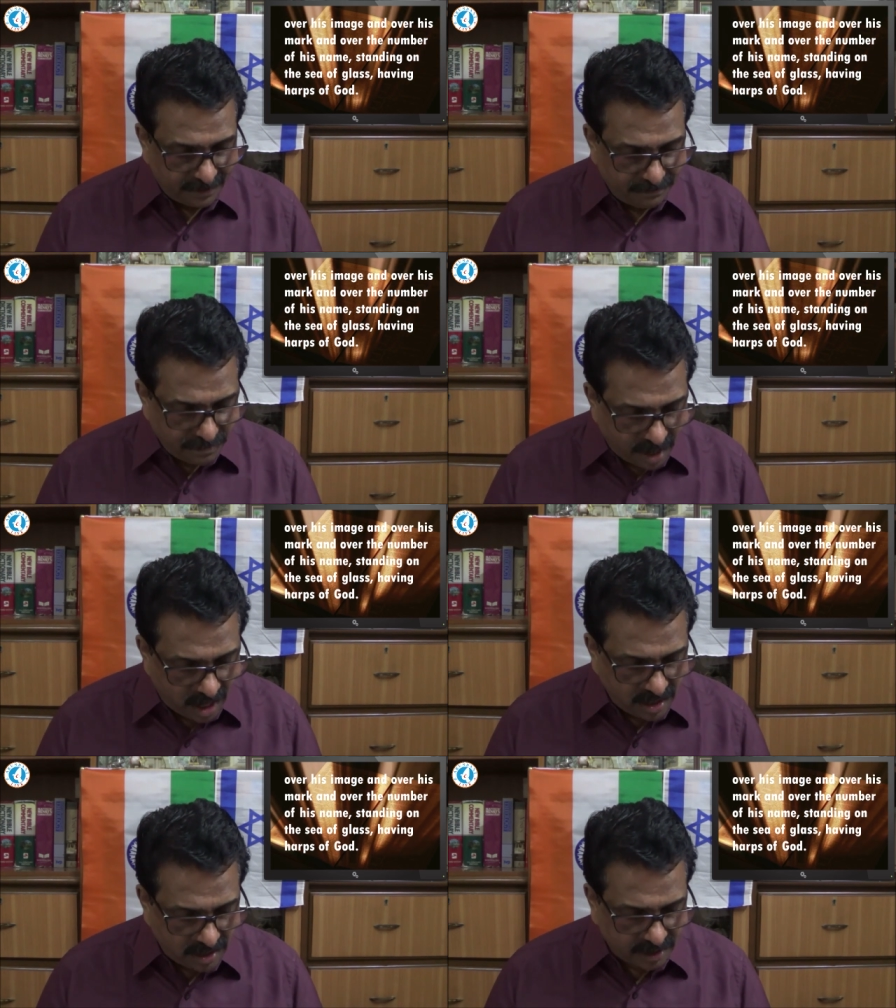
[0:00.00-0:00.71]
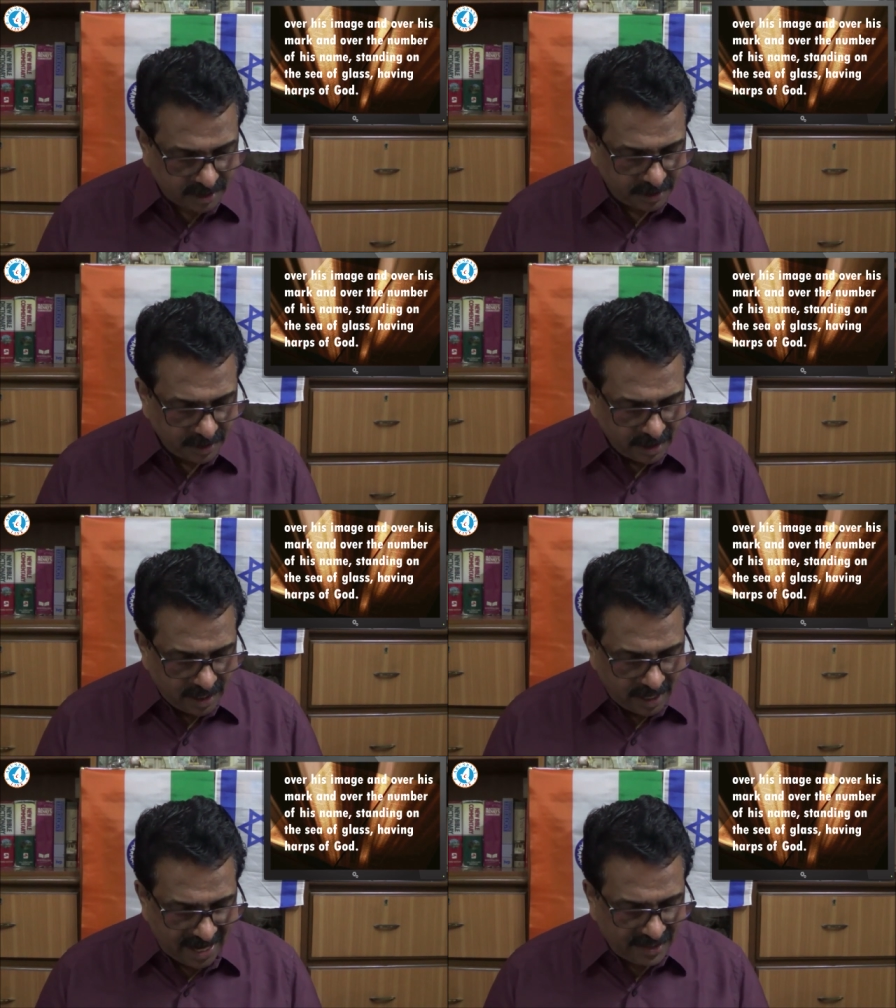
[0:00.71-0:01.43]
mark
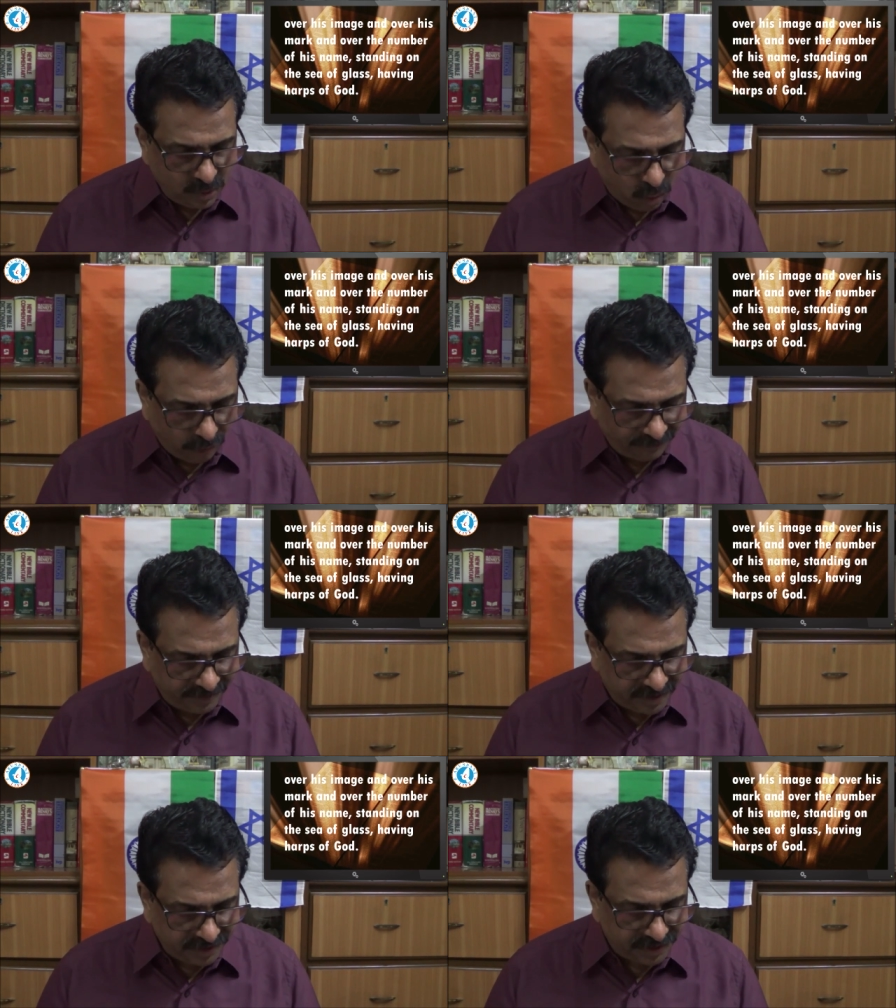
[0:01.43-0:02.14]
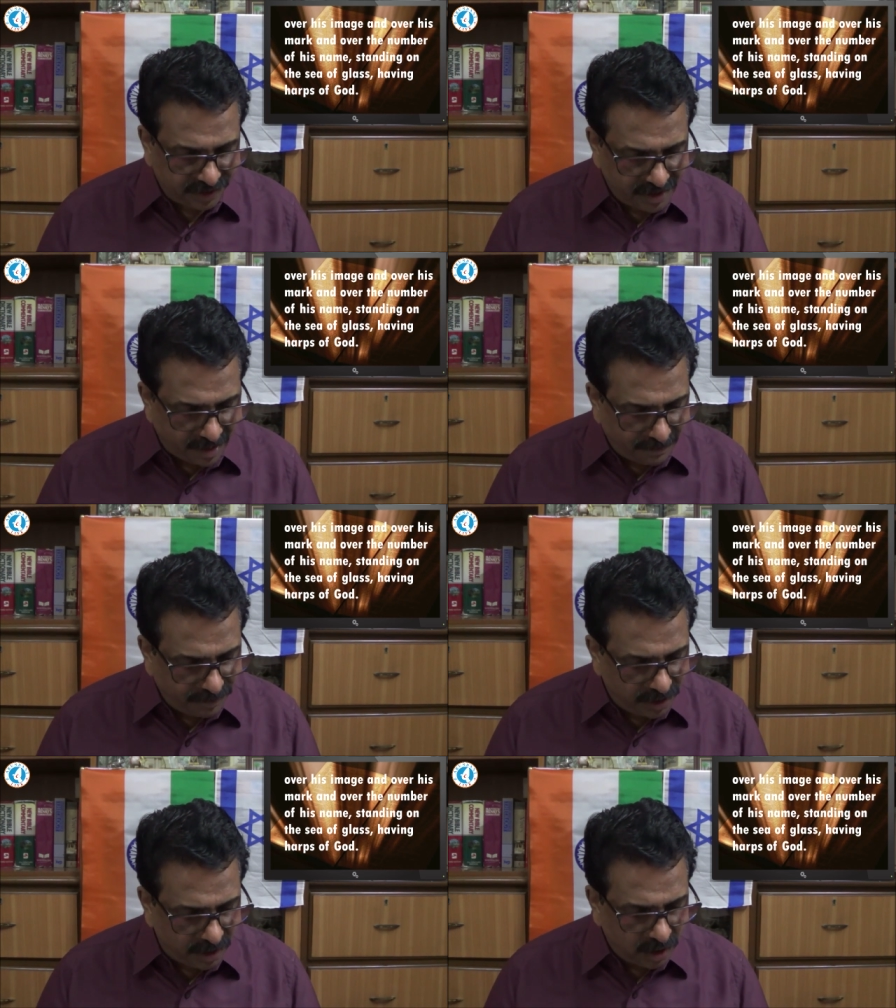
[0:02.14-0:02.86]
and over the
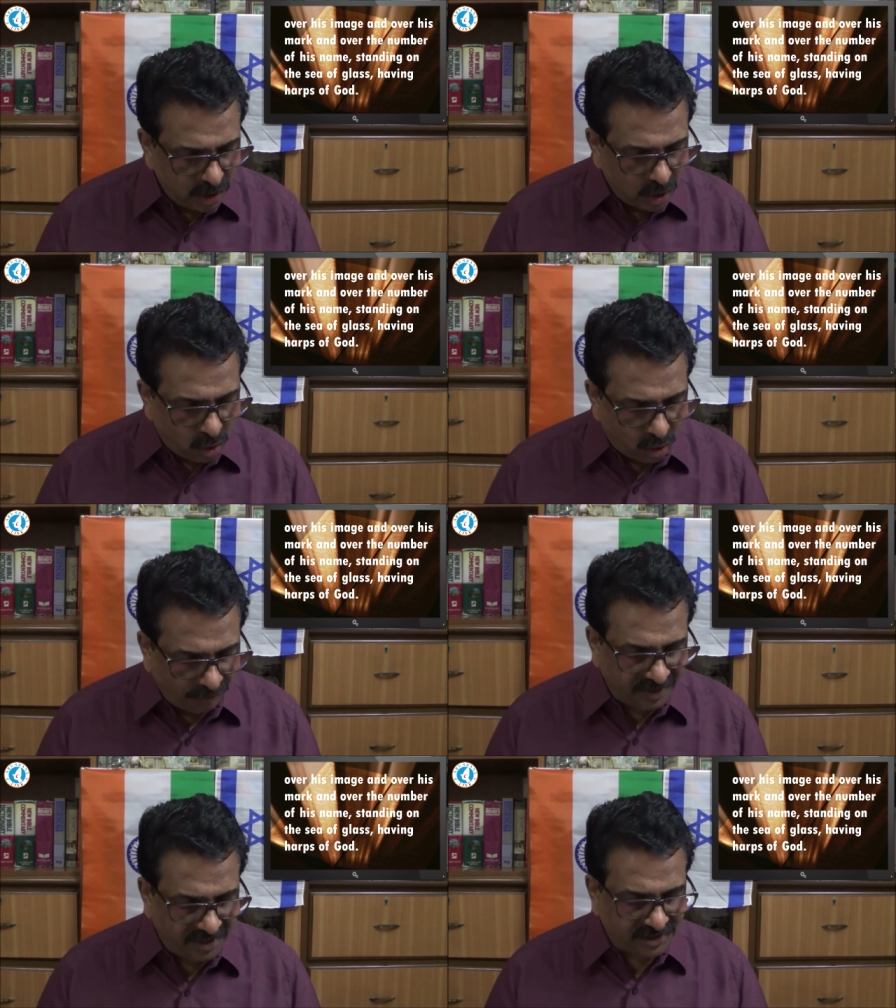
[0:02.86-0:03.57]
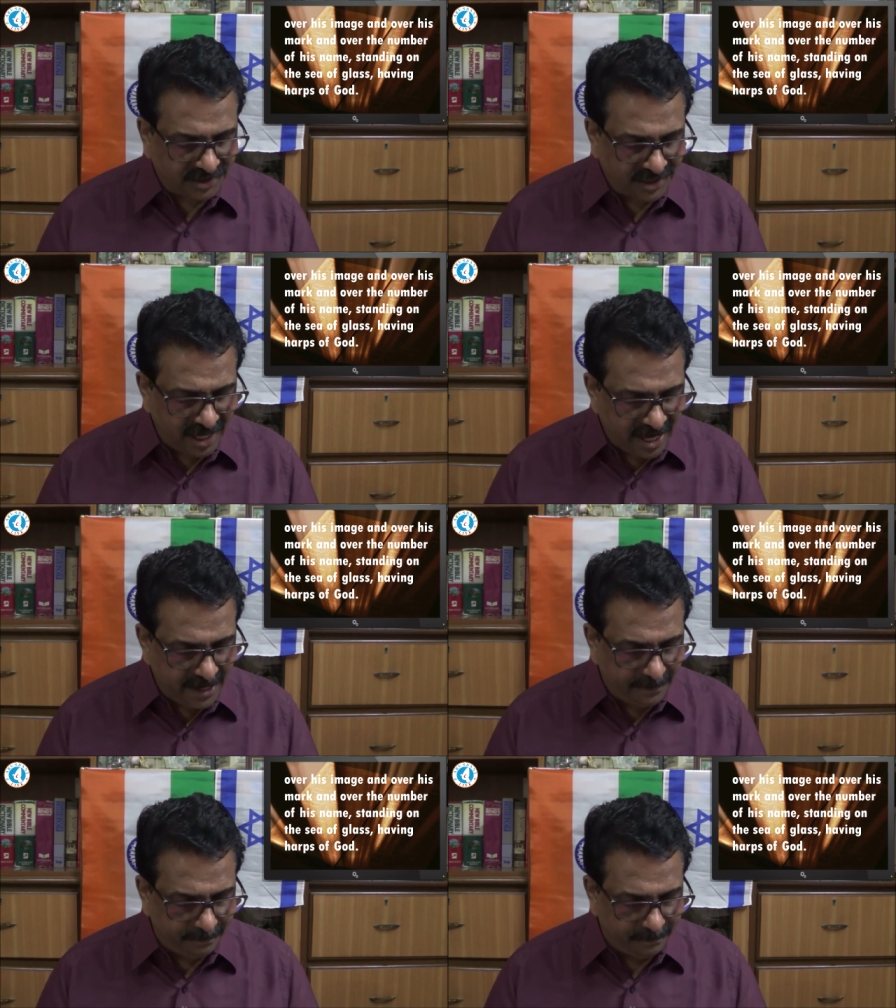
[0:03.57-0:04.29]
number of his
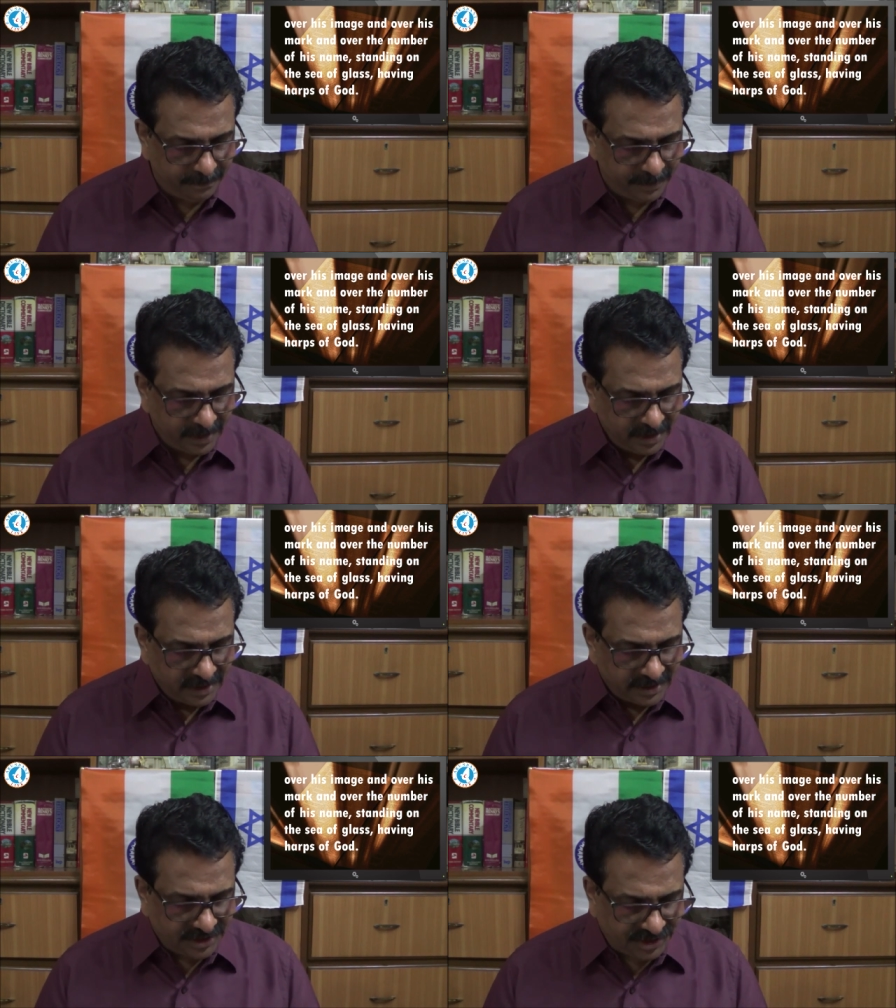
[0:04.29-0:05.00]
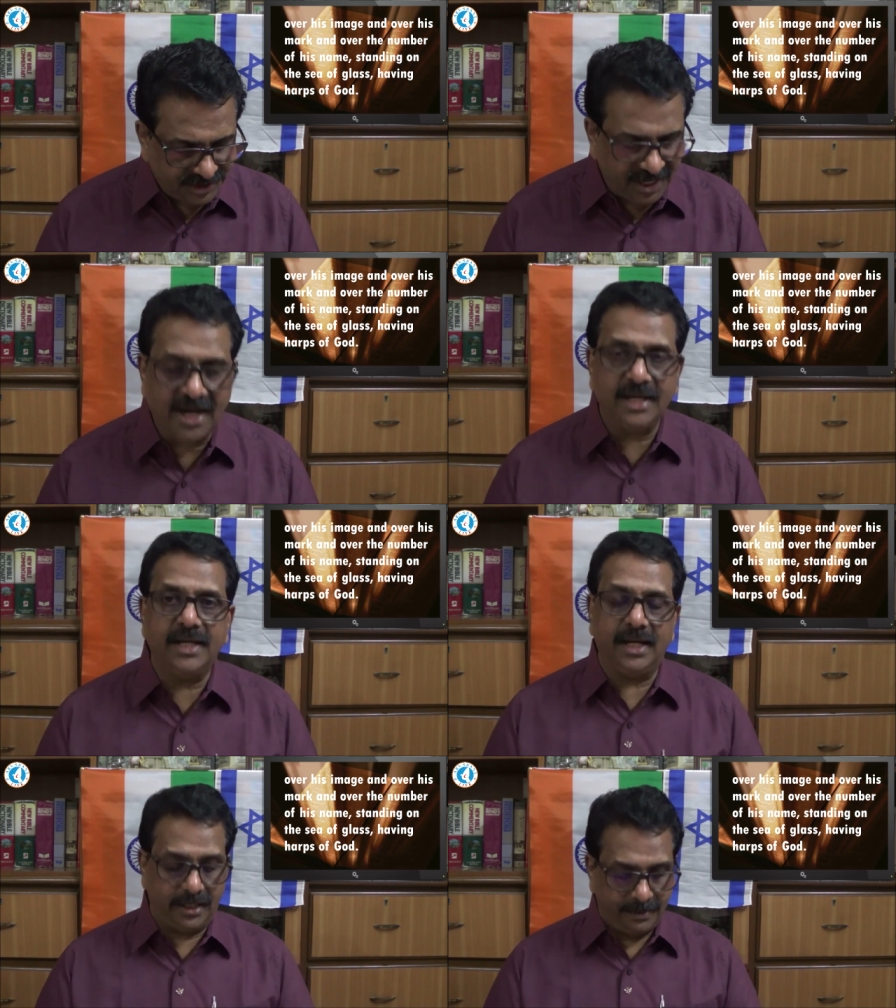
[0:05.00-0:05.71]
name
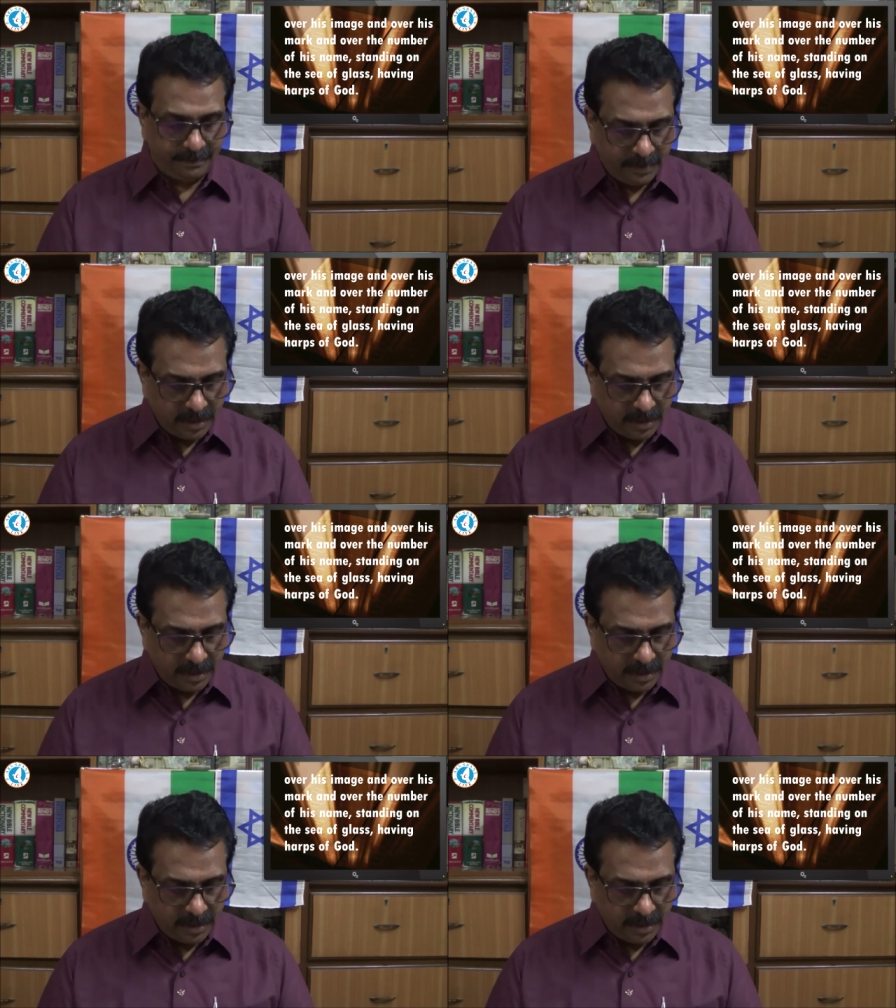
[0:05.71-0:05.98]
standing